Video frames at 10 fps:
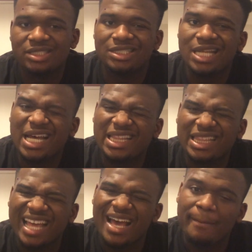is
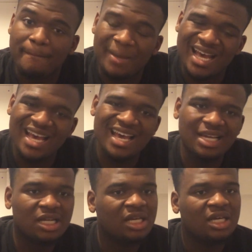not that
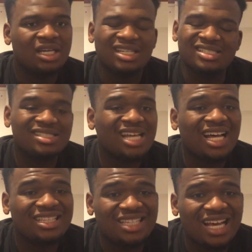bad. Is
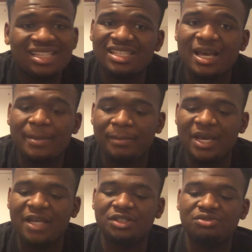not that that
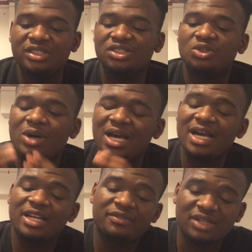bad. The reason why
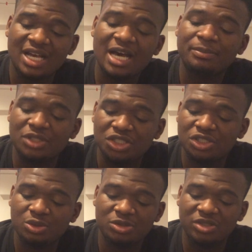I never copped the
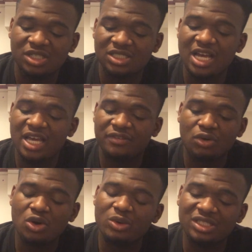shoes because I have
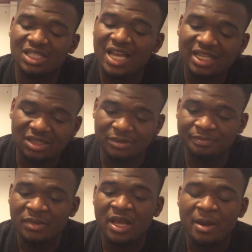always liked
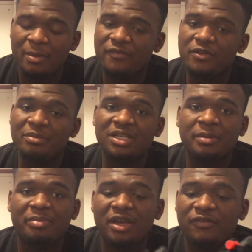them, but for me to
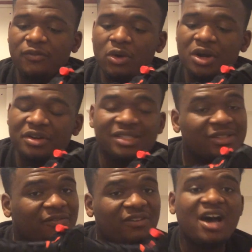pay 400
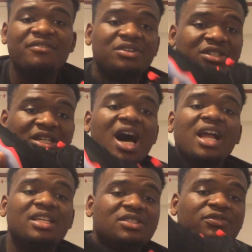to
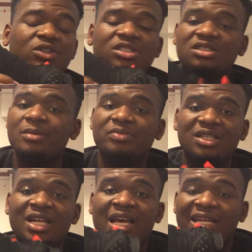$500 for
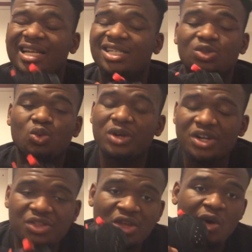something that is
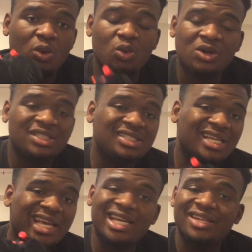worth
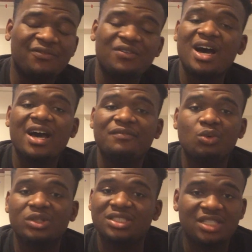185
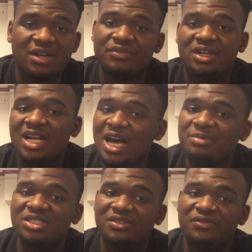was never an
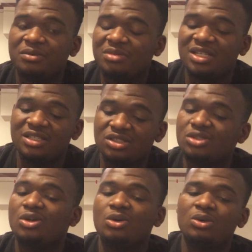option for me.
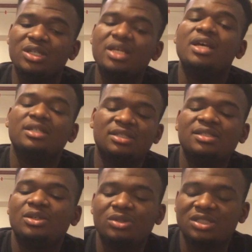So
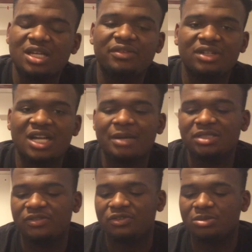yes, it was never an
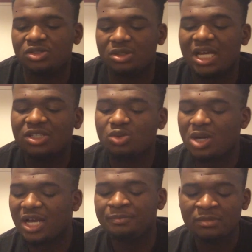option for me. So that's
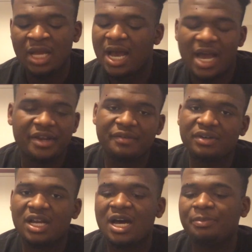why I
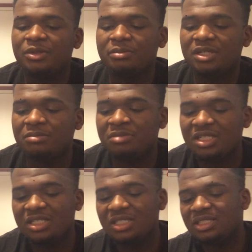never copped them. But
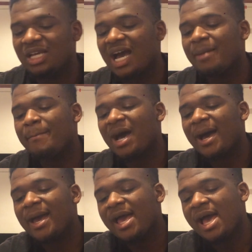immediately they, I,
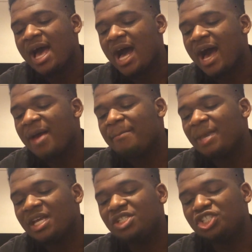I, I
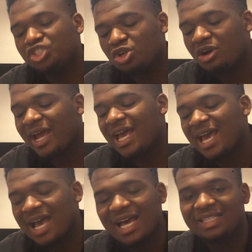made sure I
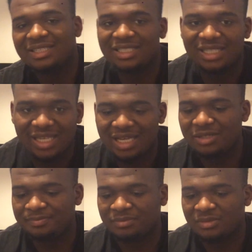had to get them.